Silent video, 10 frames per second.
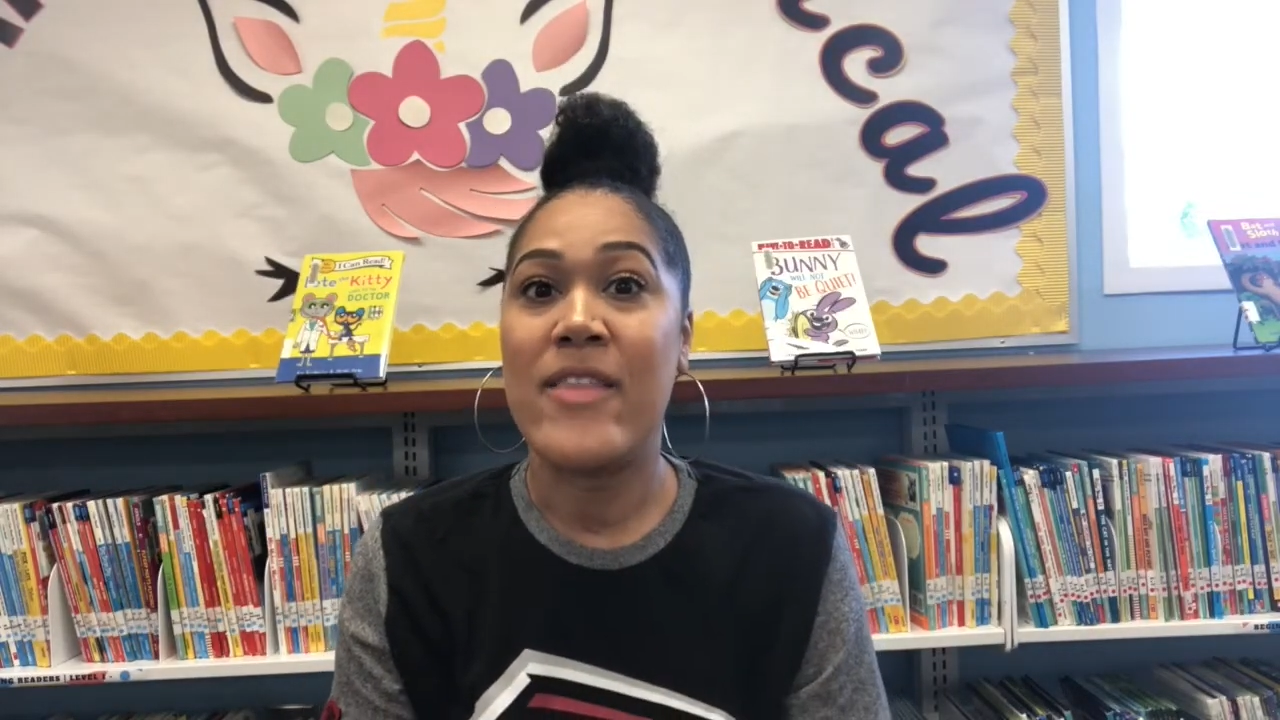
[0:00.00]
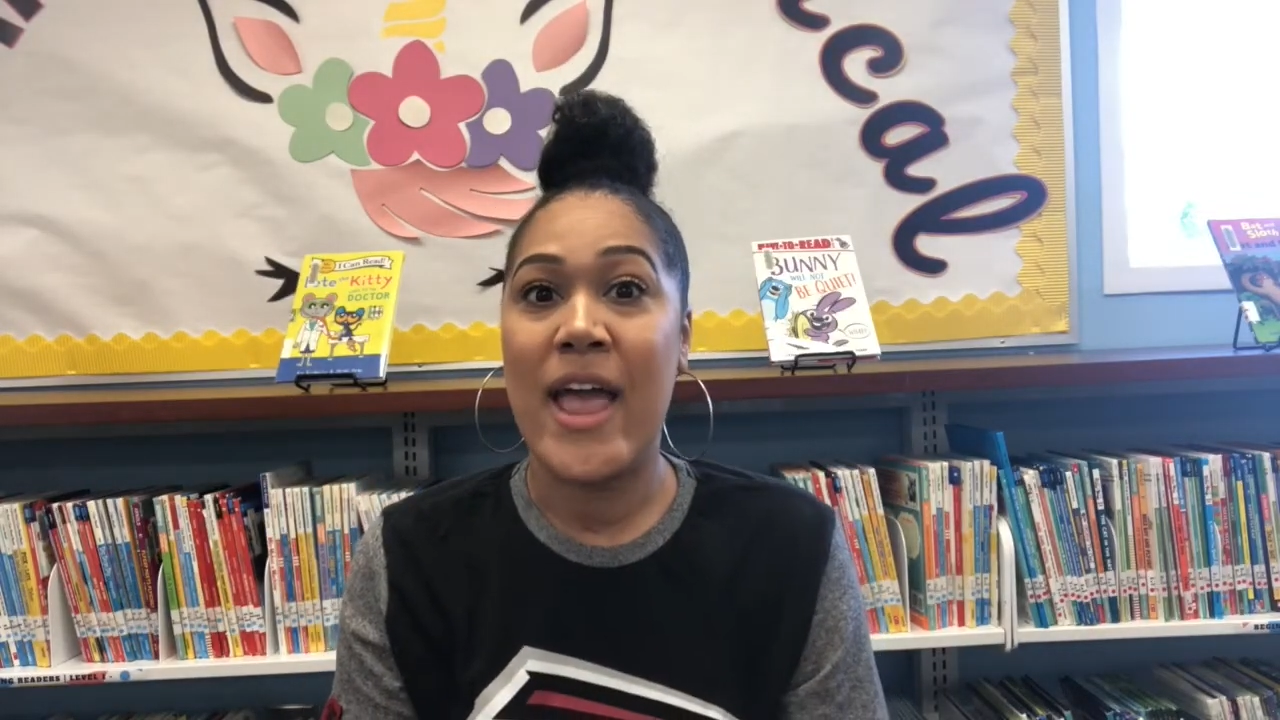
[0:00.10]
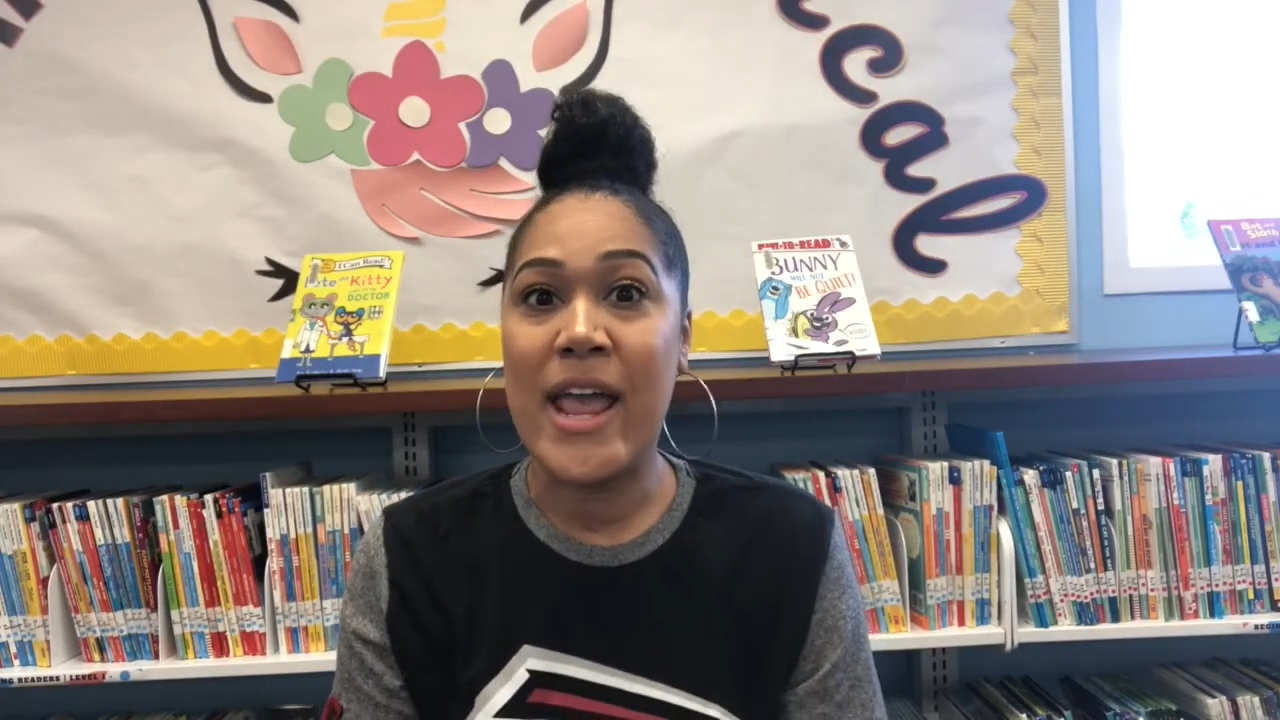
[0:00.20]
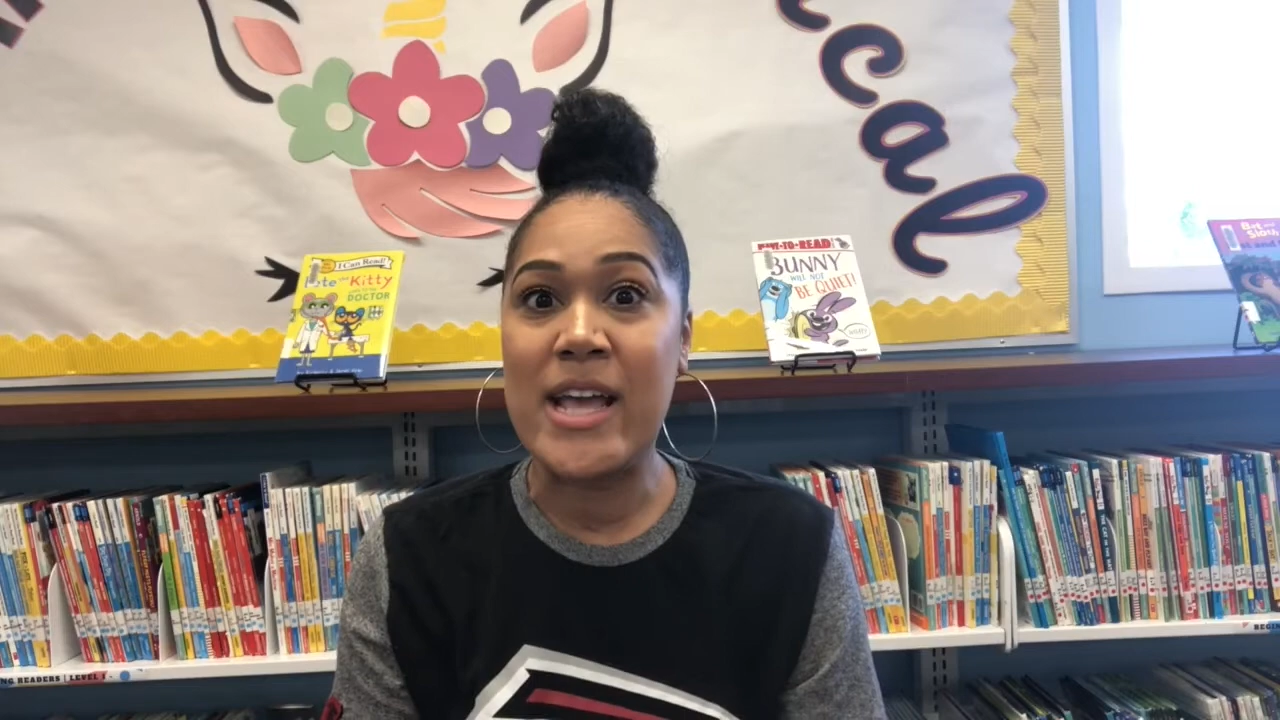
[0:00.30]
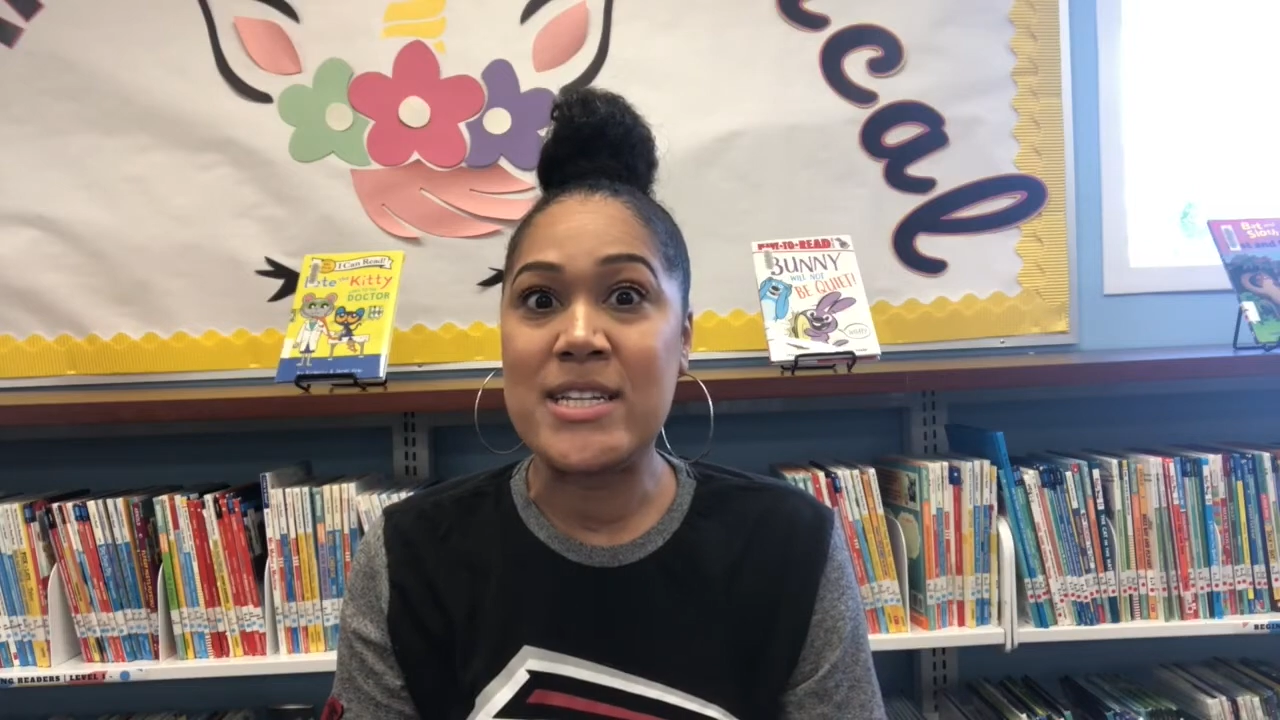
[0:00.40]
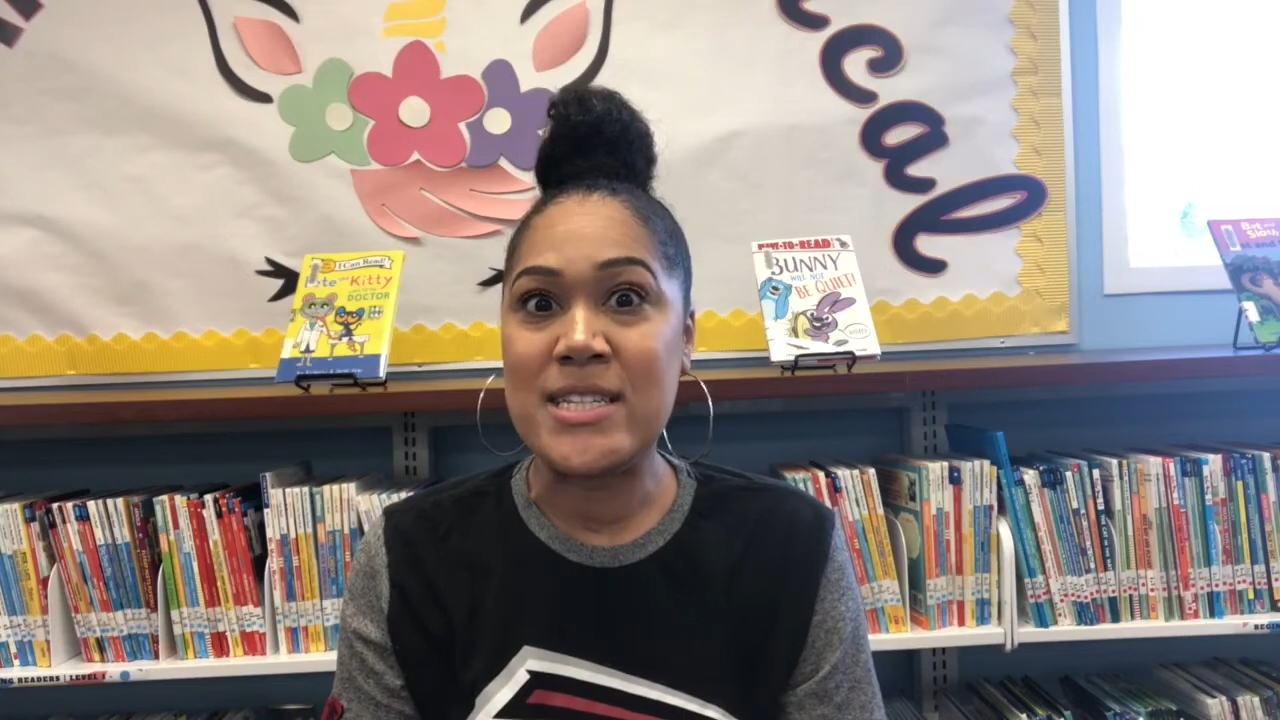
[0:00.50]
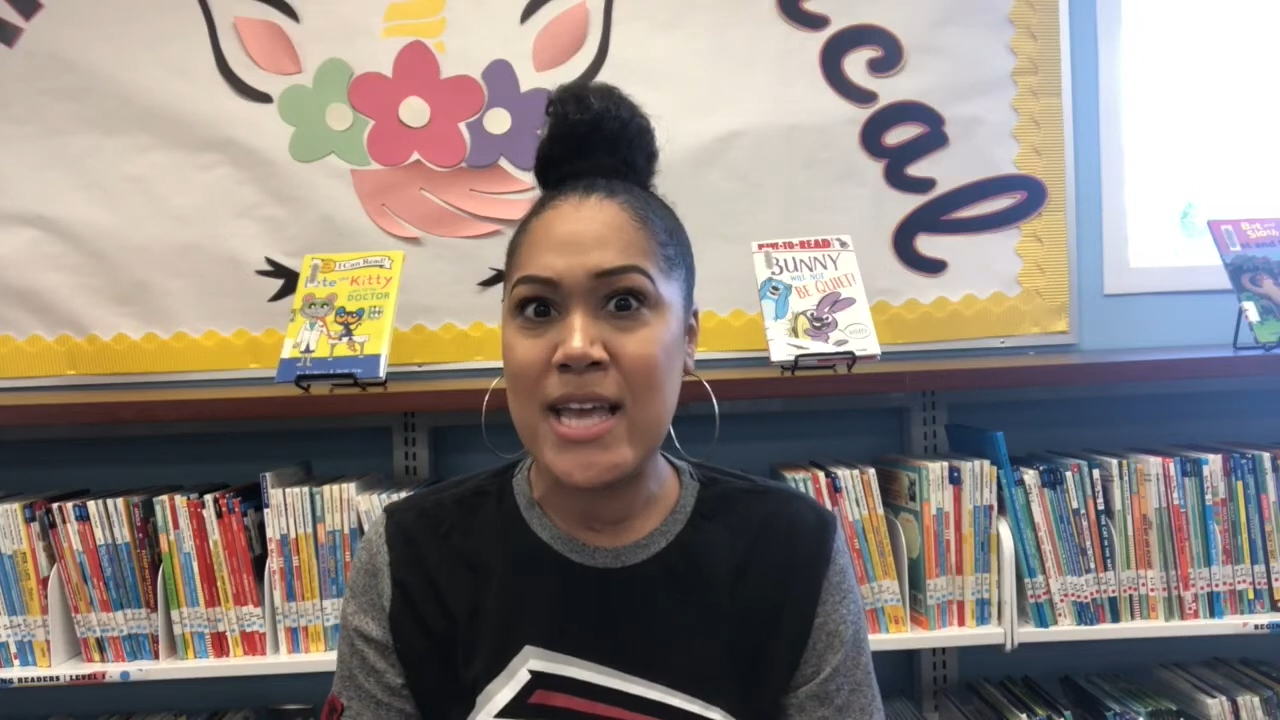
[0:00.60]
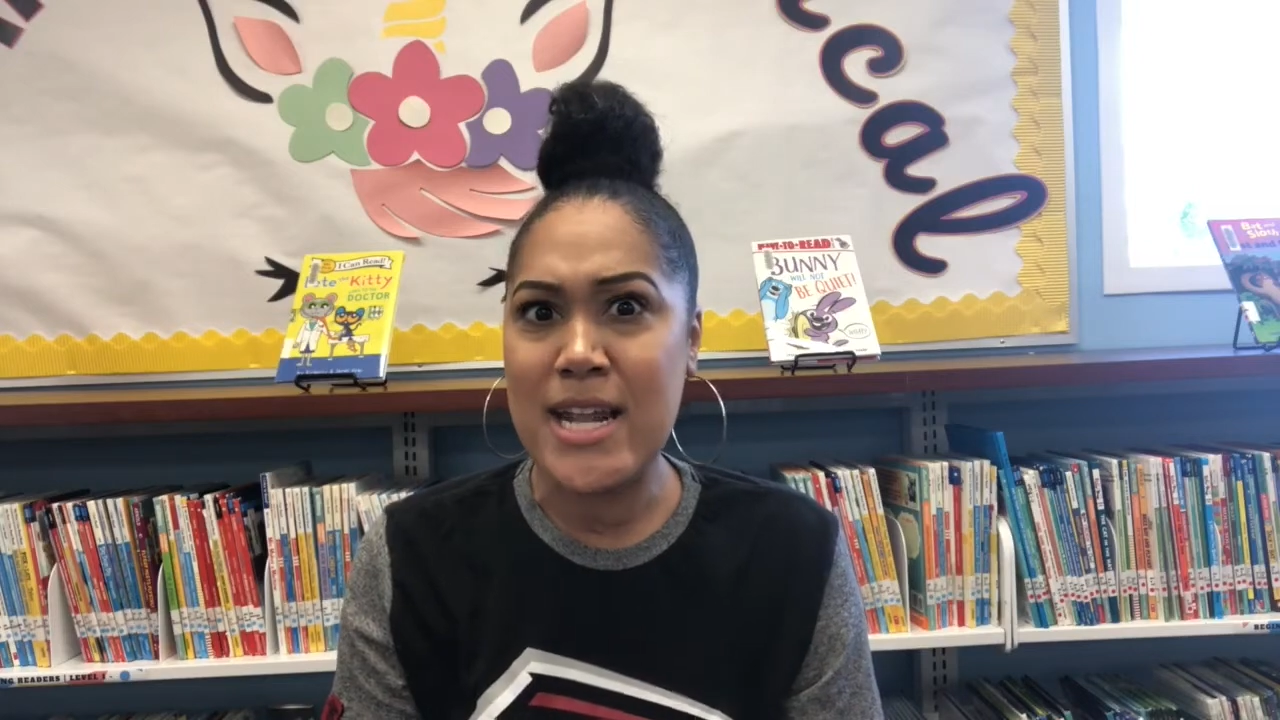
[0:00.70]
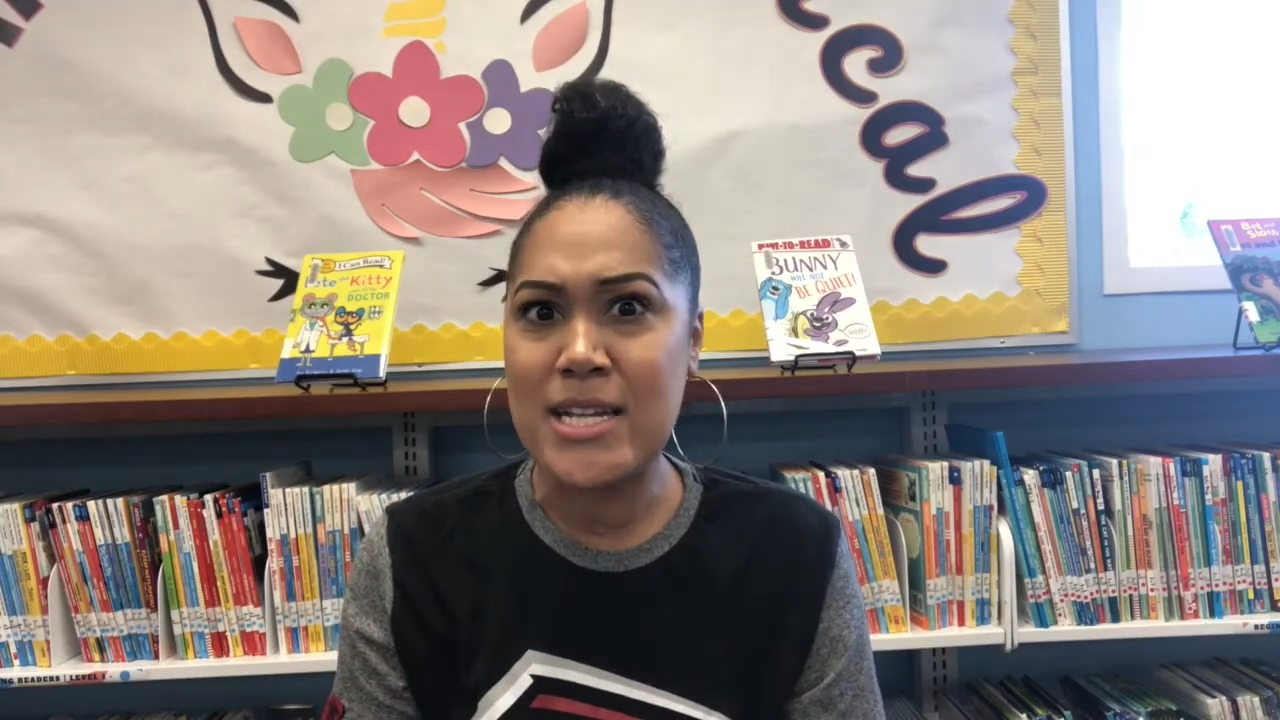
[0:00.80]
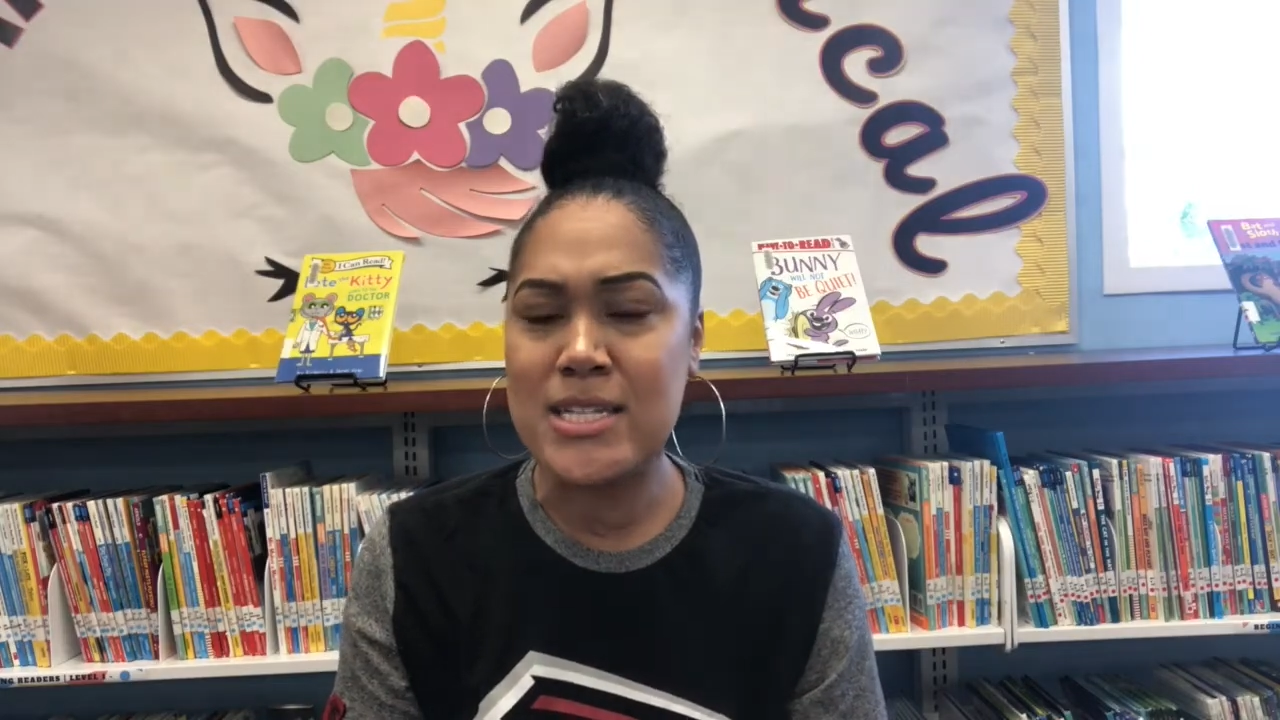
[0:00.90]

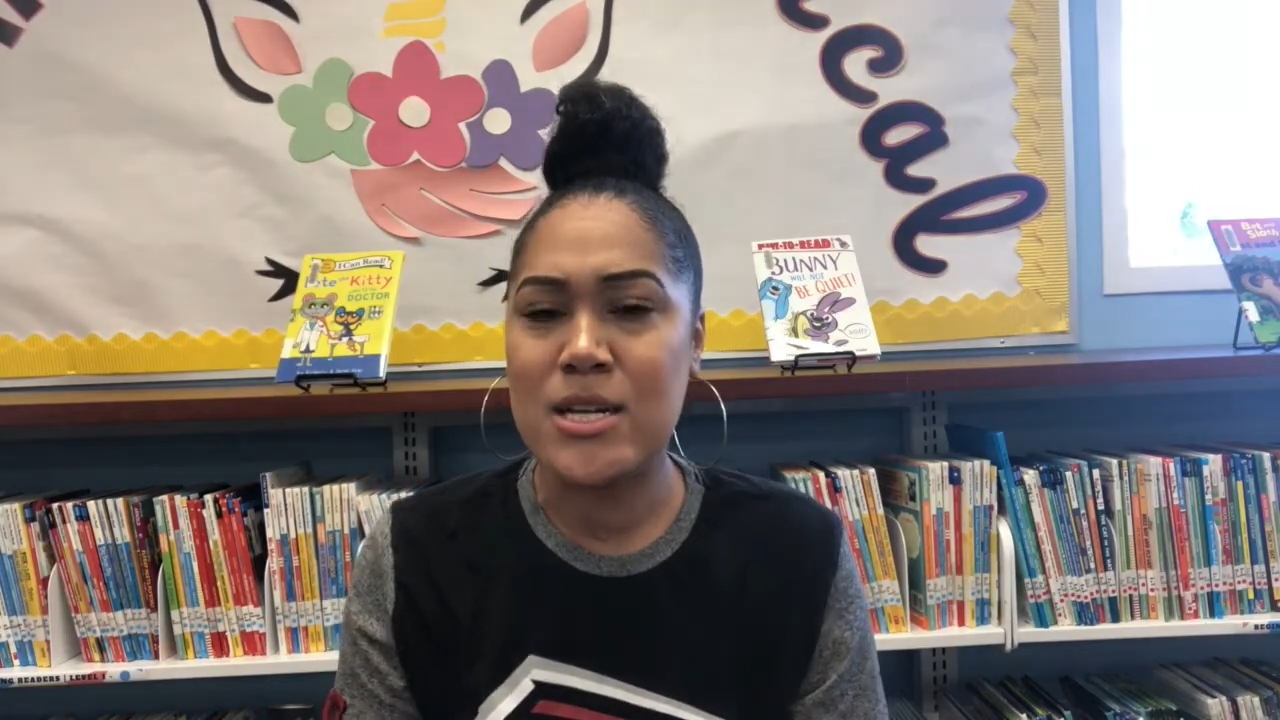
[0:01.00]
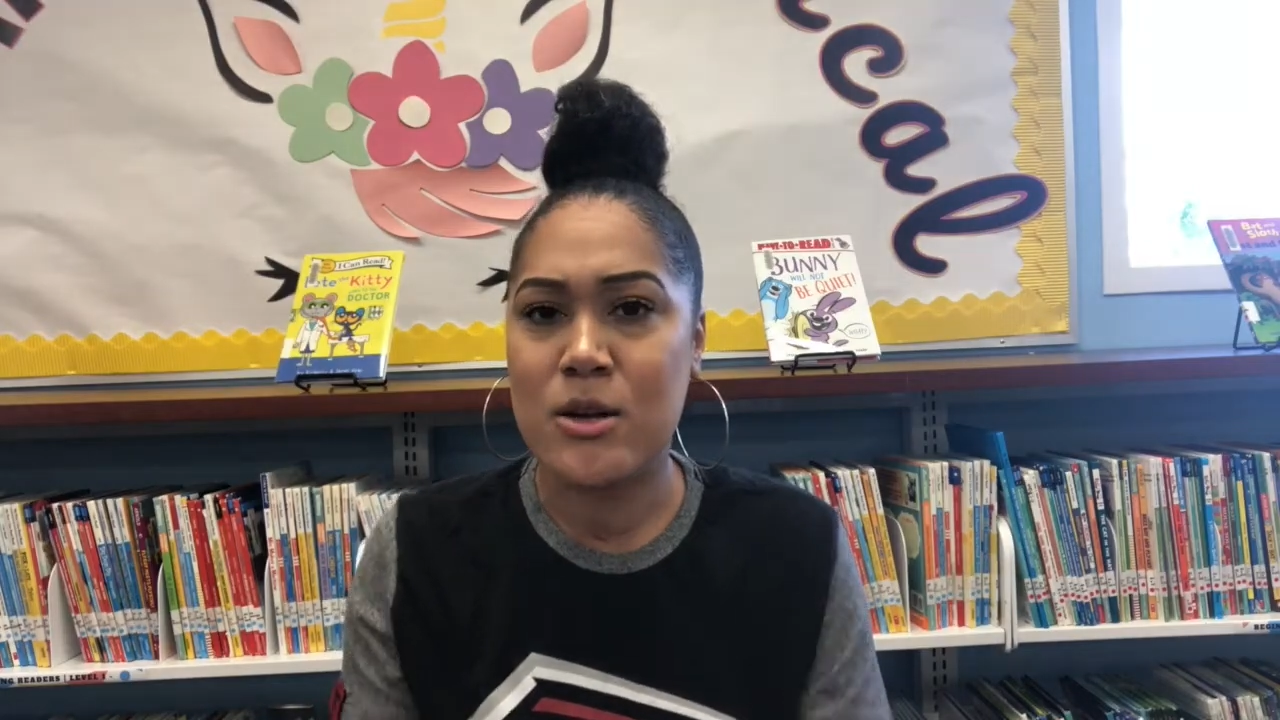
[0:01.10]
antennas on